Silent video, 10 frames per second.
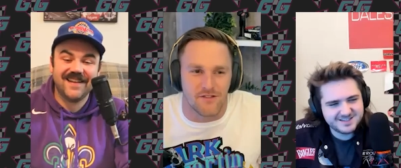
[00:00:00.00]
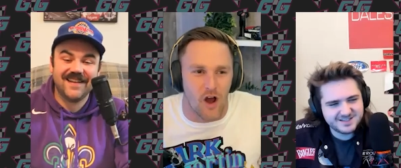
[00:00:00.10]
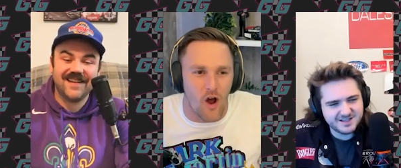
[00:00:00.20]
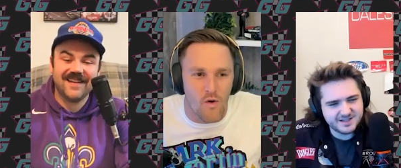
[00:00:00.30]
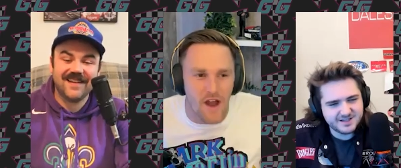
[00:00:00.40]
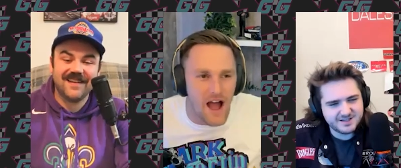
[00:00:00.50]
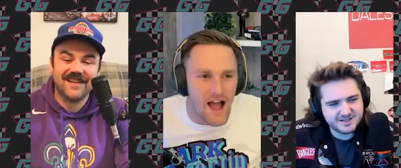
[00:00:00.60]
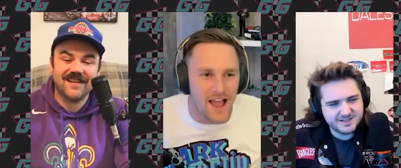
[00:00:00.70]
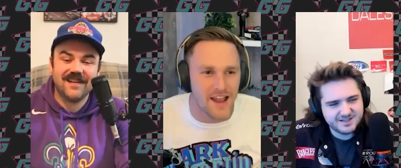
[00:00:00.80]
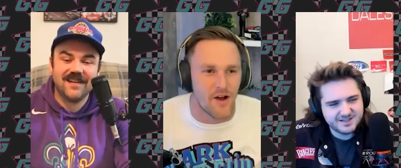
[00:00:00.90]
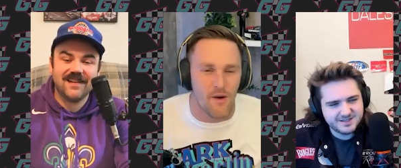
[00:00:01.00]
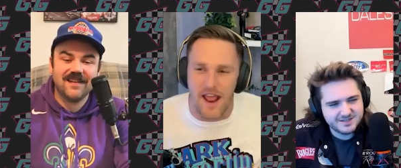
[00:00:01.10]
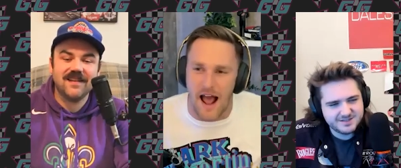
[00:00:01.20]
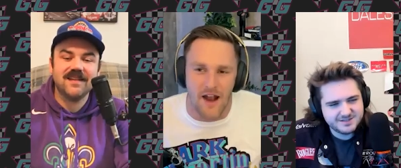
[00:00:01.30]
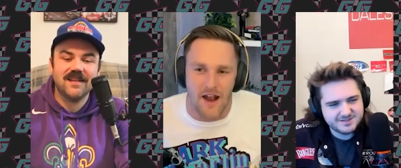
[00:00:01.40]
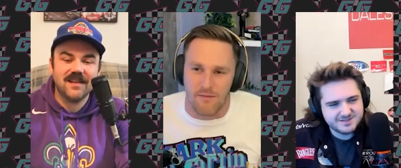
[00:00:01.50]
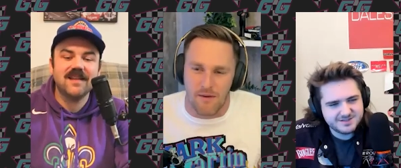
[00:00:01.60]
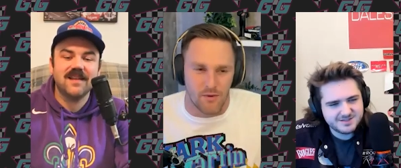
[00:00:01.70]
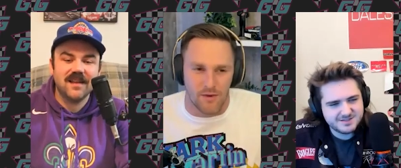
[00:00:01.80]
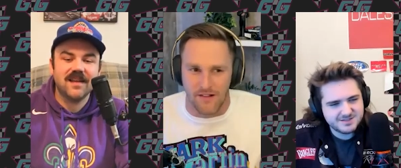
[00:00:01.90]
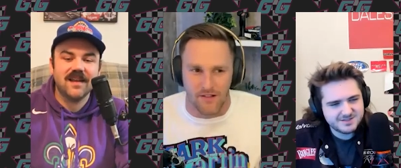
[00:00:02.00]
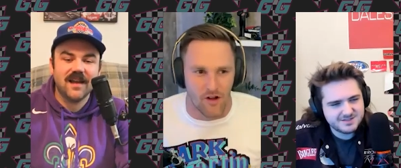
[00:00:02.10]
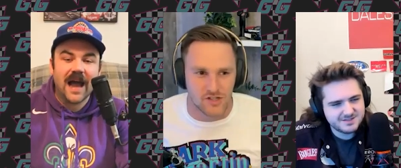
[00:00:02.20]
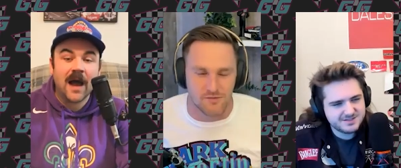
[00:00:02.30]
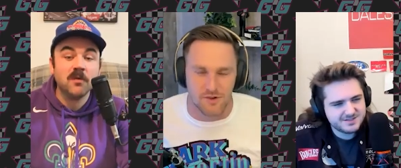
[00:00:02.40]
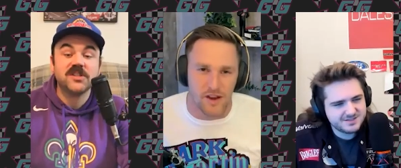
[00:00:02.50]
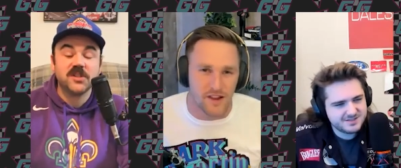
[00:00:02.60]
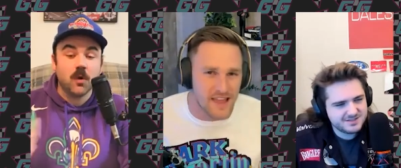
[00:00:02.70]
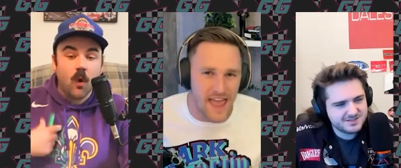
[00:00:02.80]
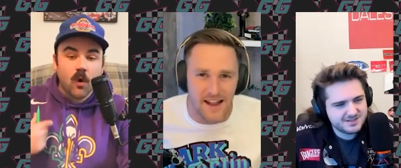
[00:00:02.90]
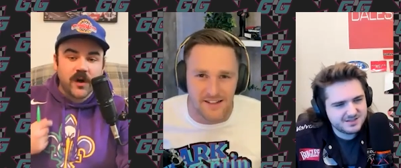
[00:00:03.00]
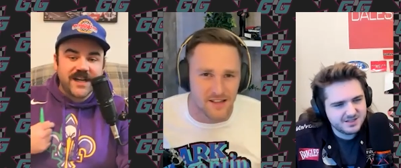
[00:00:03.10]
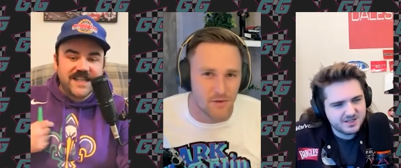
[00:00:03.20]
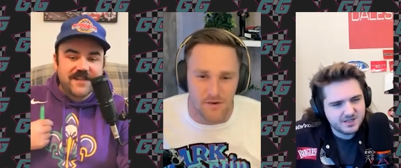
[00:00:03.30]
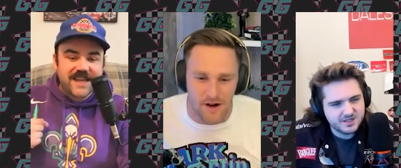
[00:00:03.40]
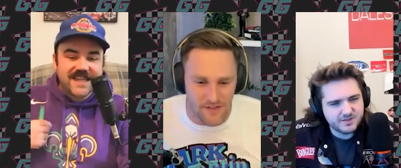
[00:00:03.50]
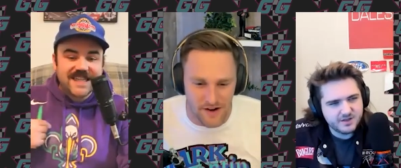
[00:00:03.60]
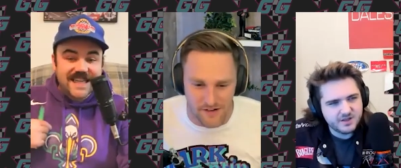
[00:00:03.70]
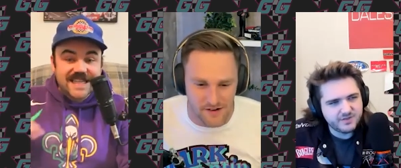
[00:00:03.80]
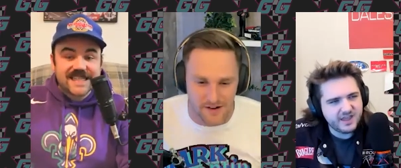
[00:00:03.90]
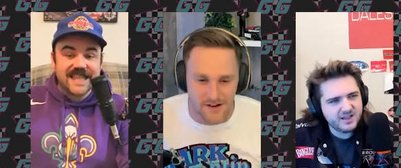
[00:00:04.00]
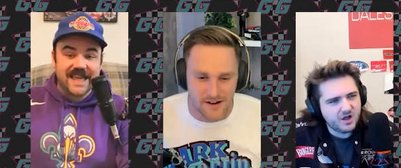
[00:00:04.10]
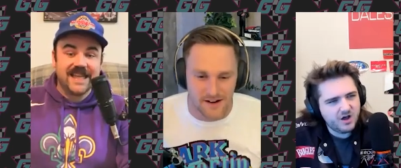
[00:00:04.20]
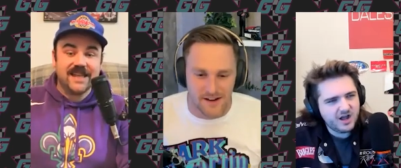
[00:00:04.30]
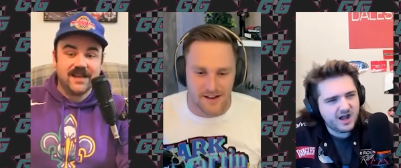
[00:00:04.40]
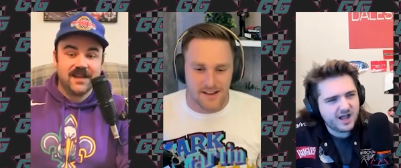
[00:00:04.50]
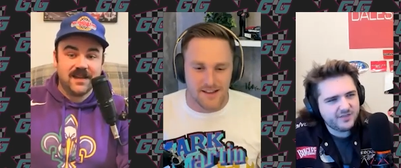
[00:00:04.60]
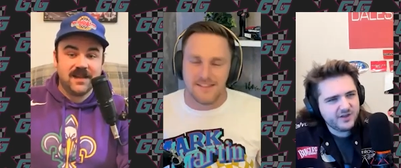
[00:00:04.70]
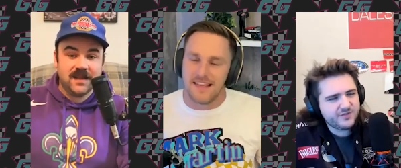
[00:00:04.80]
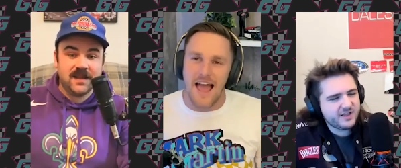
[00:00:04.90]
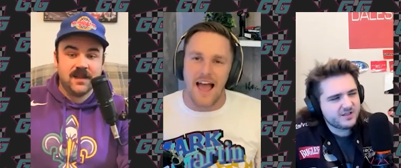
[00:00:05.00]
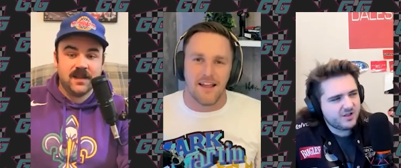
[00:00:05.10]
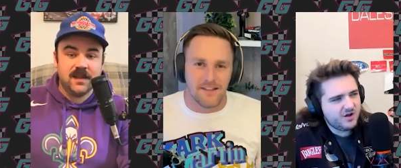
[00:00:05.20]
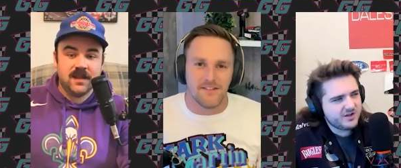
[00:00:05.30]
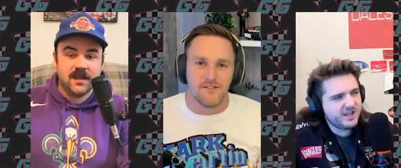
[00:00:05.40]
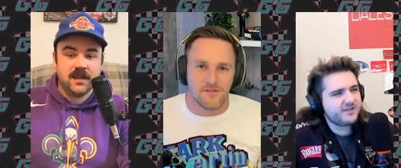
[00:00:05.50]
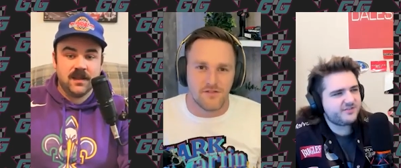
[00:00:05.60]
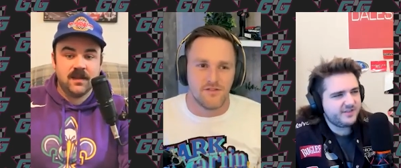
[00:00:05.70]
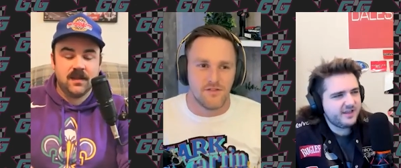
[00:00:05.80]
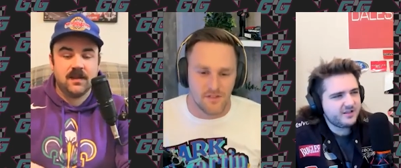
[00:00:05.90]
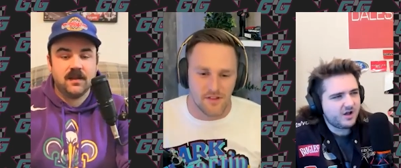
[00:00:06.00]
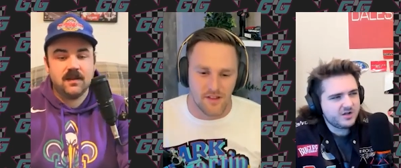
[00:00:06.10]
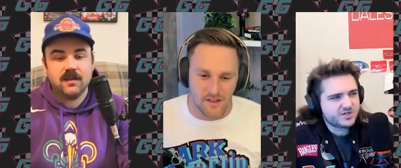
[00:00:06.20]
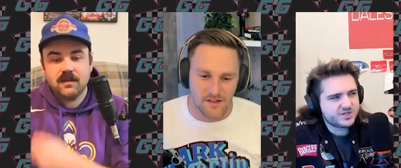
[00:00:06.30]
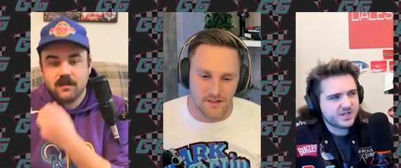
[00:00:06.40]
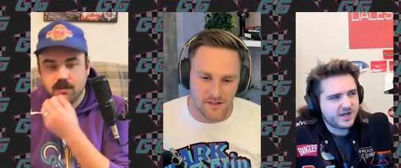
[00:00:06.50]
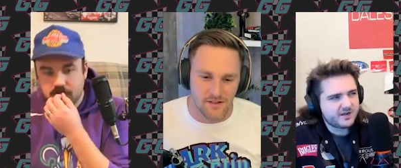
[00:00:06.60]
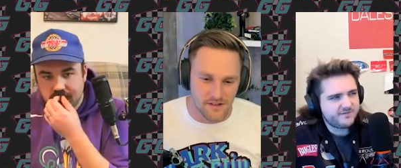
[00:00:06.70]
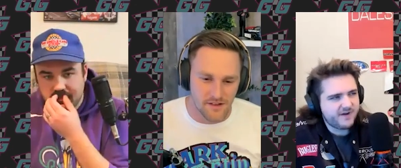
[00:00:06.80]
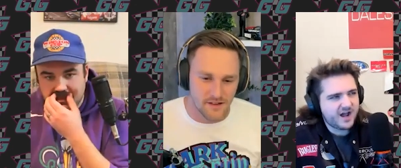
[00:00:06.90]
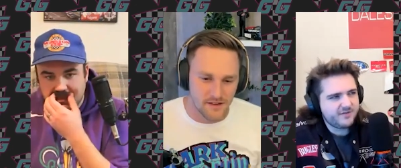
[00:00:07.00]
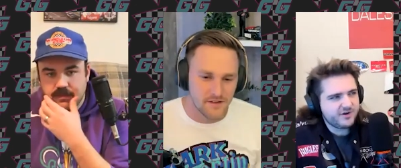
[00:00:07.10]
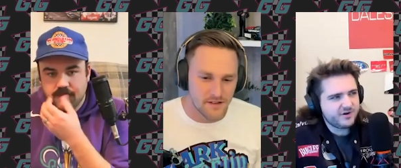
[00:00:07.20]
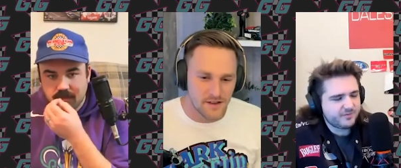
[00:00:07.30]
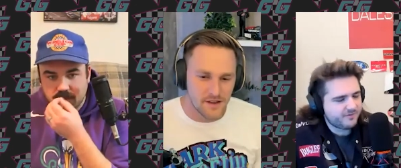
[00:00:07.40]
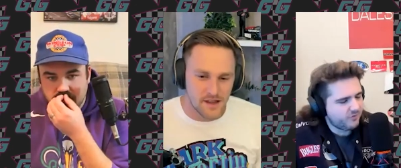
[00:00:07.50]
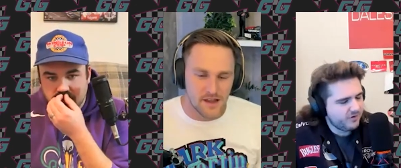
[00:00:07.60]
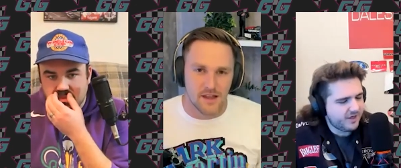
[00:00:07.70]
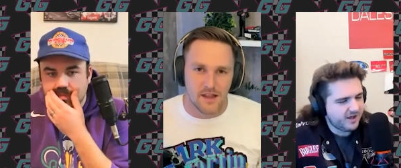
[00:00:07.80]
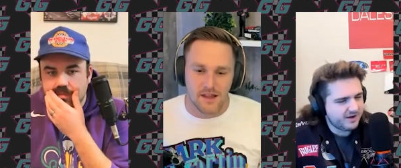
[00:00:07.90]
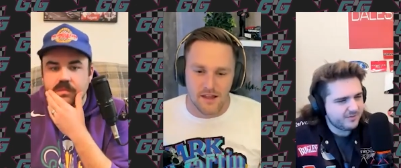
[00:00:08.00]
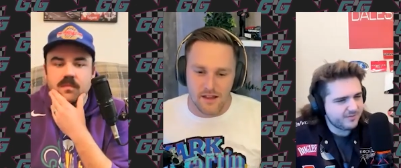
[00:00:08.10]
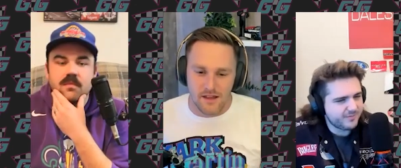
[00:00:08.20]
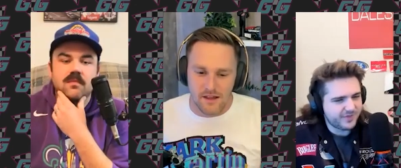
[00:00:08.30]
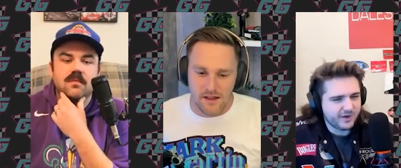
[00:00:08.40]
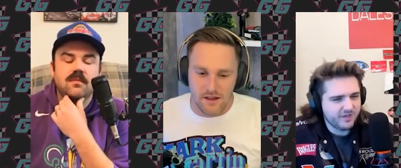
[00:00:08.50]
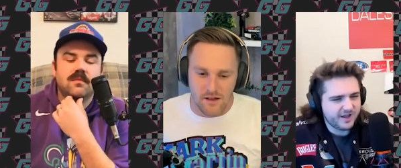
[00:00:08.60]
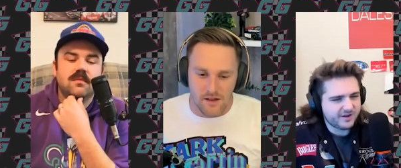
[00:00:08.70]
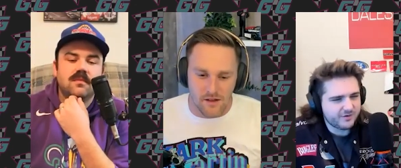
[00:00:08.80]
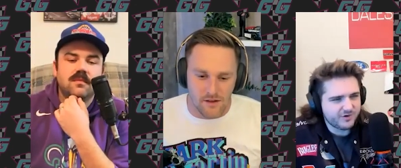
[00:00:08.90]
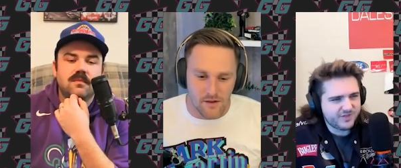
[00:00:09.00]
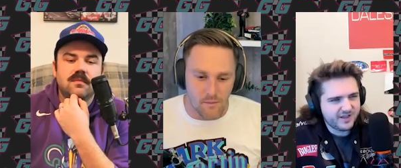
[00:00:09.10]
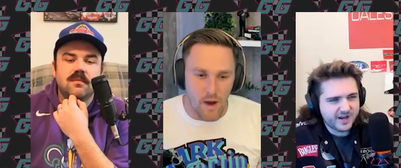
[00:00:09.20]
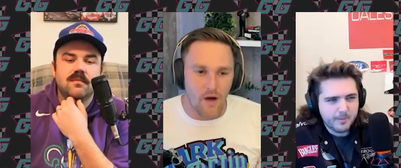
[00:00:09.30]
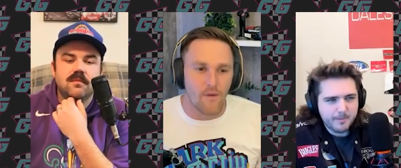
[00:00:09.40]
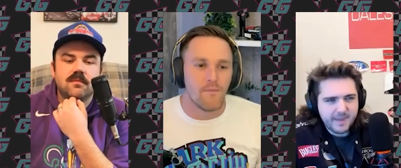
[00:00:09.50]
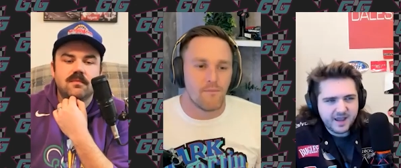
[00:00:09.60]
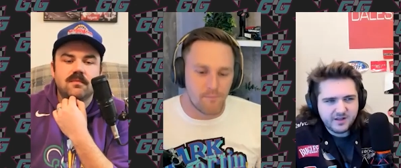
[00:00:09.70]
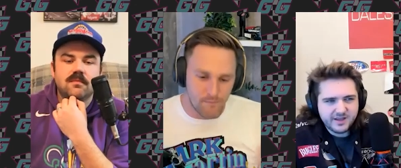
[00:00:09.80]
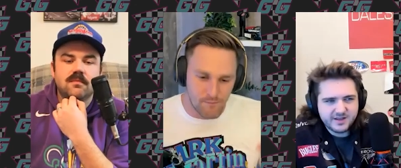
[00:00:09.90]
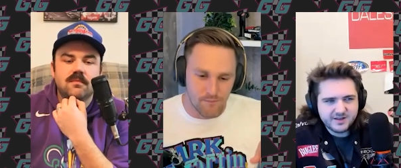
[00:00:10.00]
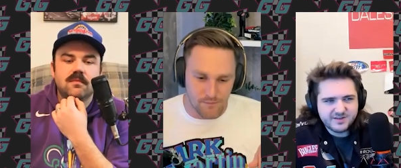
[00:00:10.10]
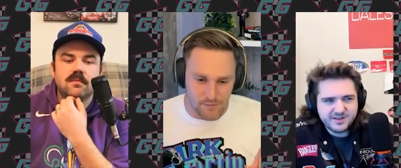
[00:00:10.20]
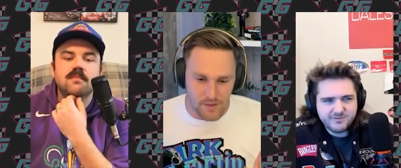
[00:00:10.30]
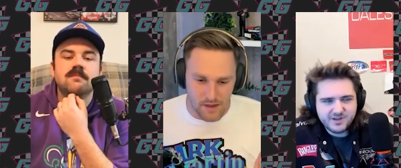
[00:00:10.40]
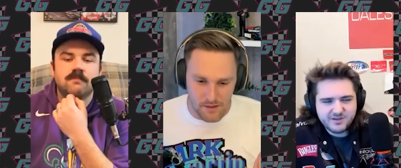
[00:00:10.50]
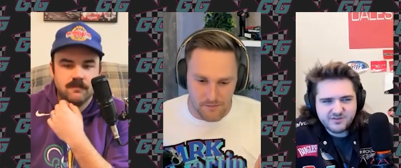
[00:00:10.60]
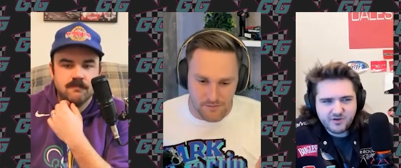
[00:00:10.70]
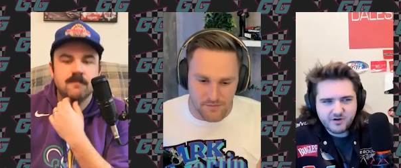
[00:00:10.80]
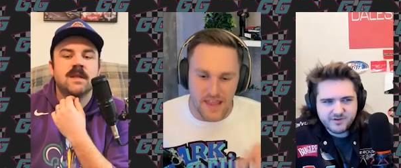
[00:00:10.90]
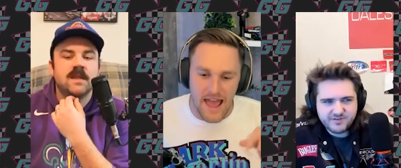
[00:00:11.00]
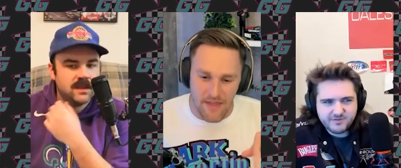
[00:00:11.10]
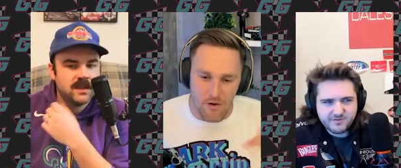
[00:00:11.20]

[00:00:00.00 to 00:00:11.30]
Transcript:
Speaker 1: 09, 08. I don't remember when they launched. I was still ordering DVDs. They launched. I think yeah. they launched.
Speaker 2: Yeah, see, they launched like five years before that. But they were like, weren't they well, like a mail-in DVD service? Yeah, they were